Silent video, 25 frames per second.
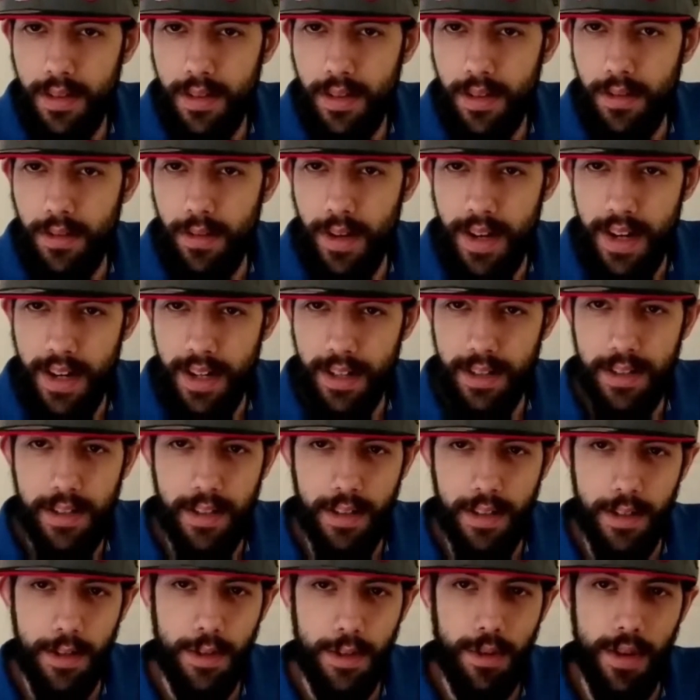right next to
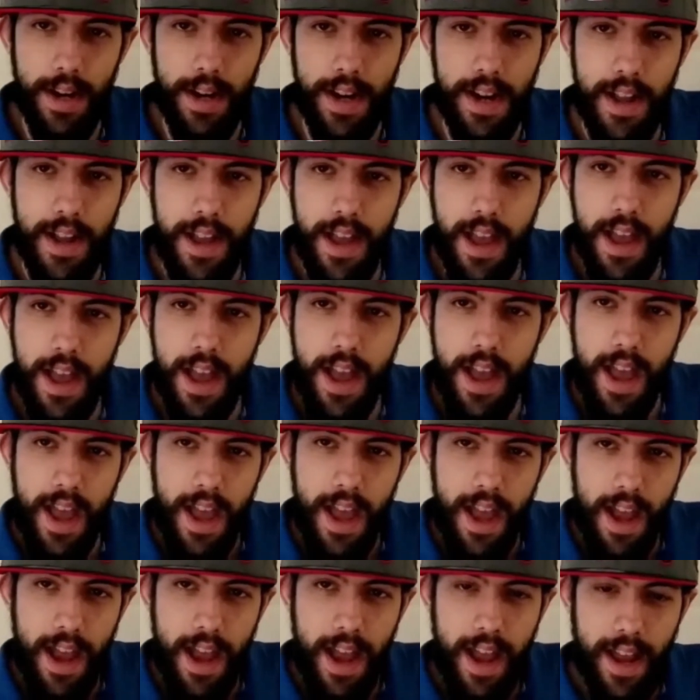the tree.
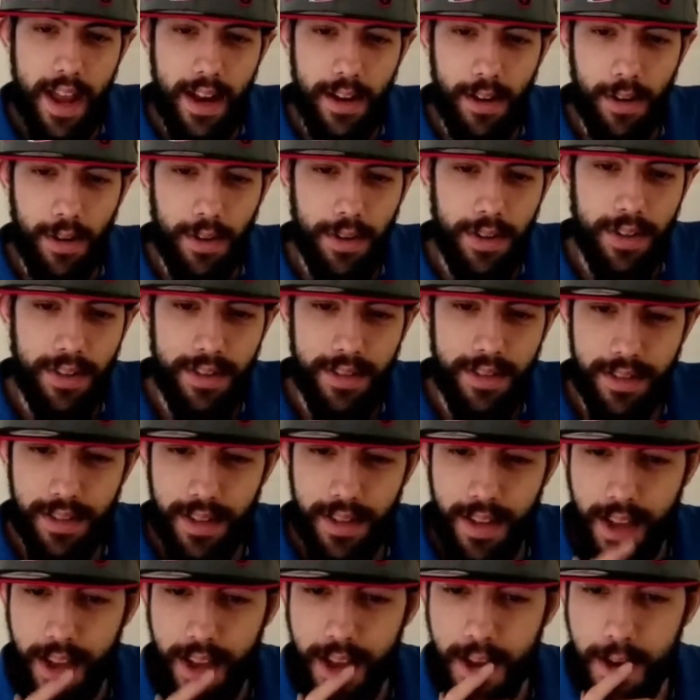And all this
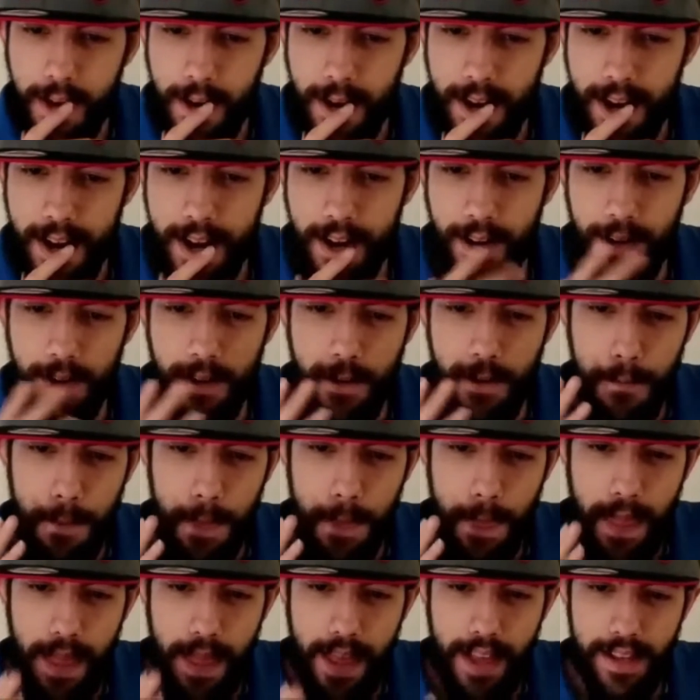right here,
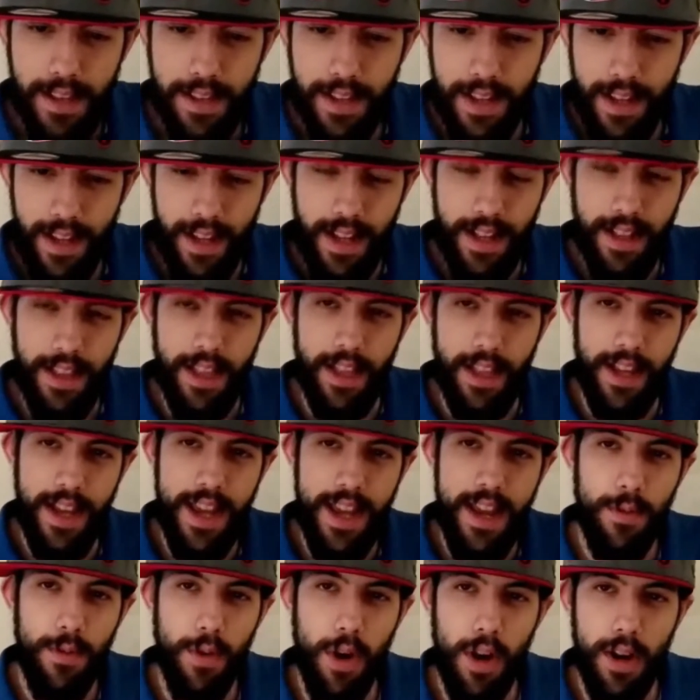the
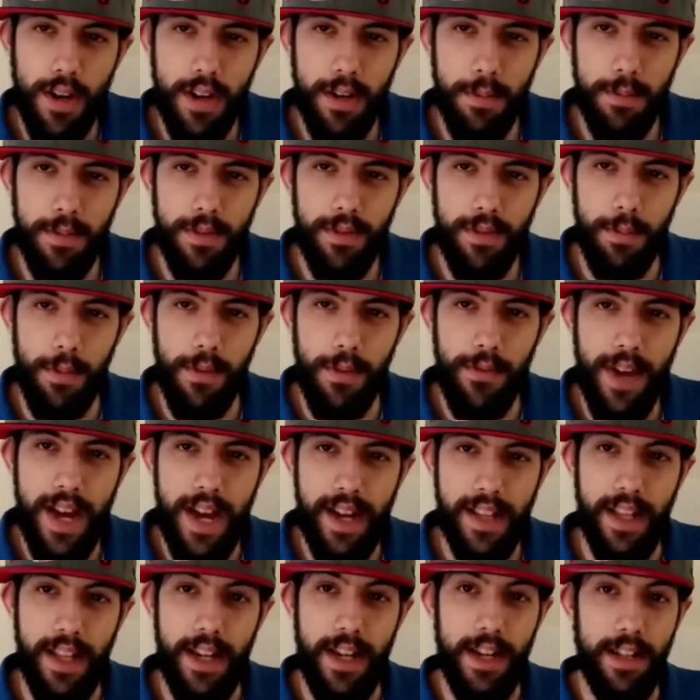heat rock comes from the fact
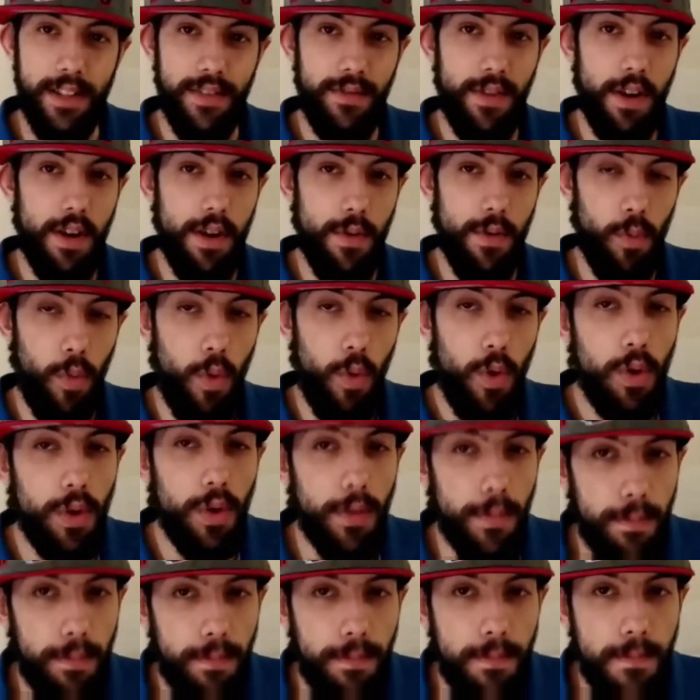that it is very warm.
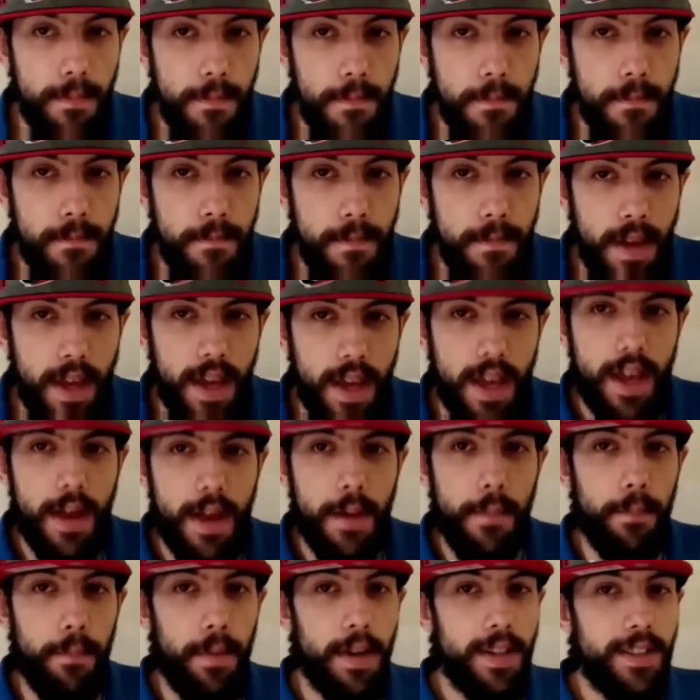
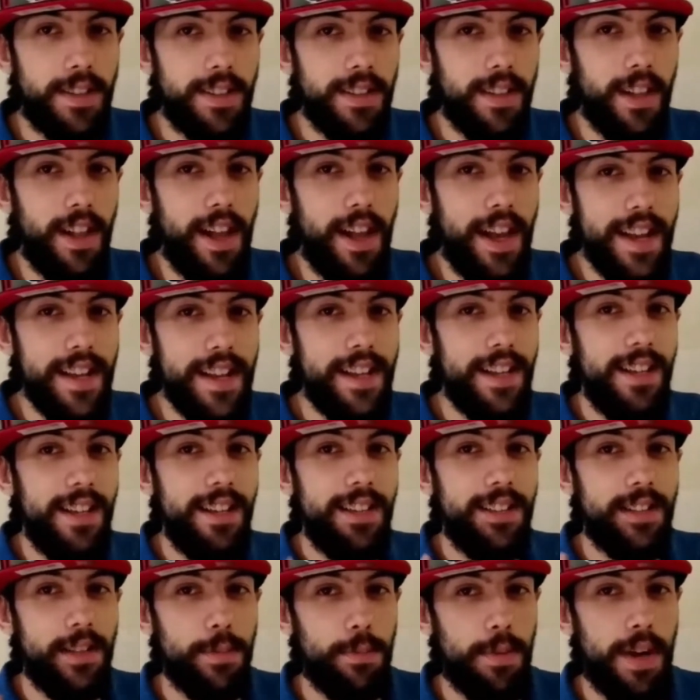Much like,
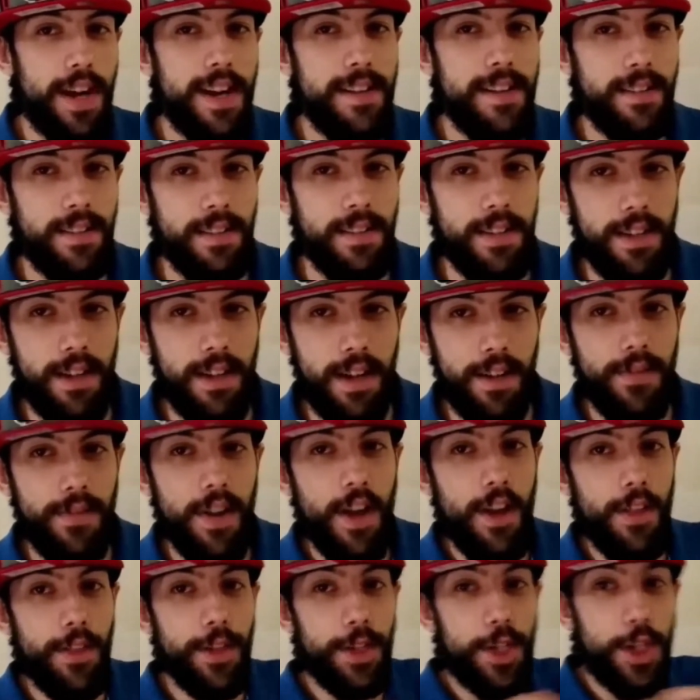surprisingly enough,
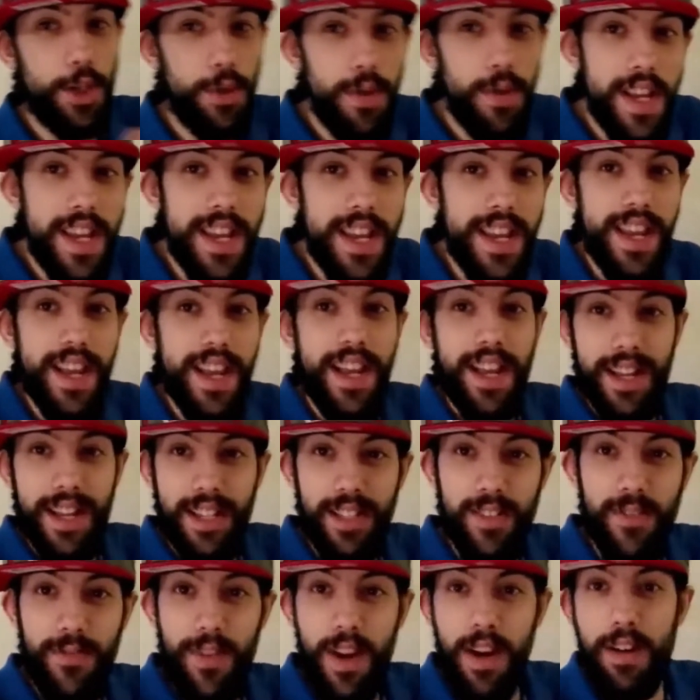the tree is
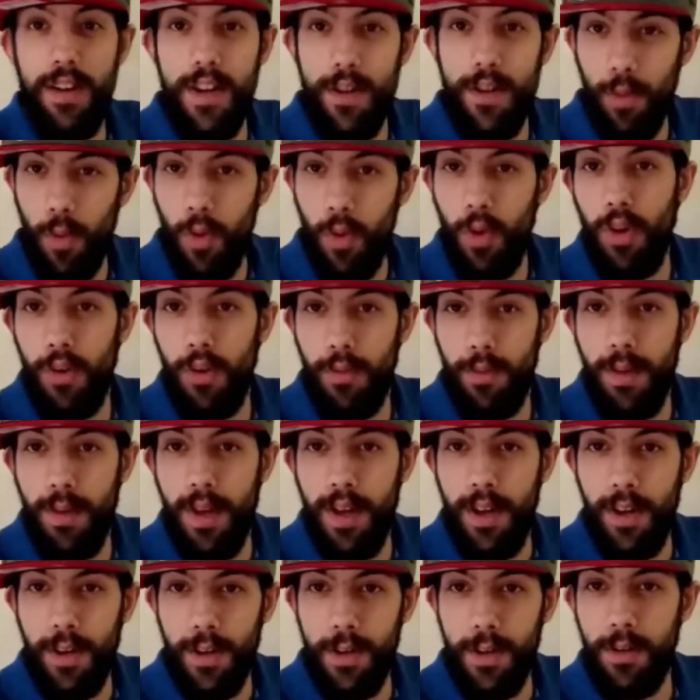very warm,
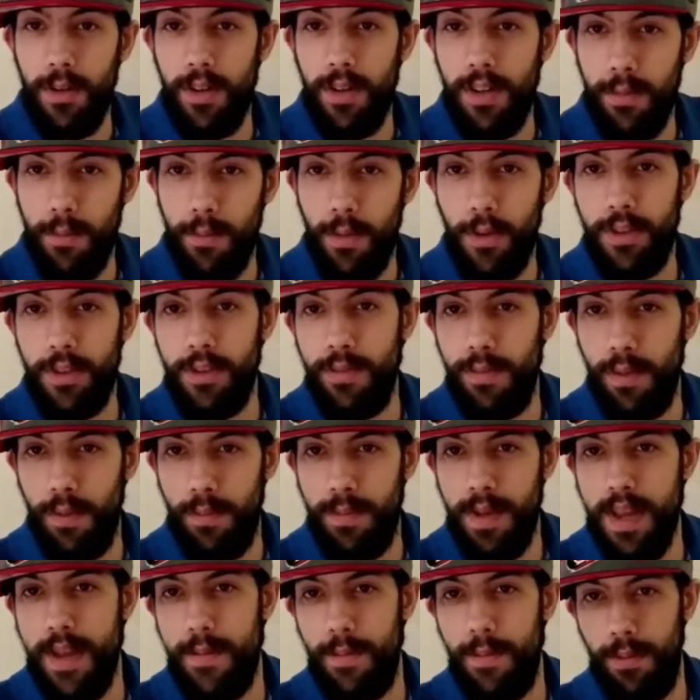according to multiple
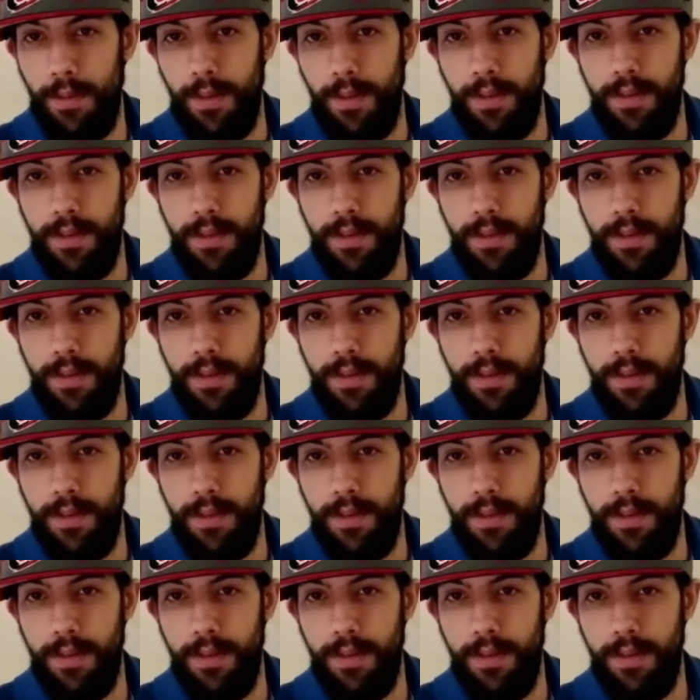people.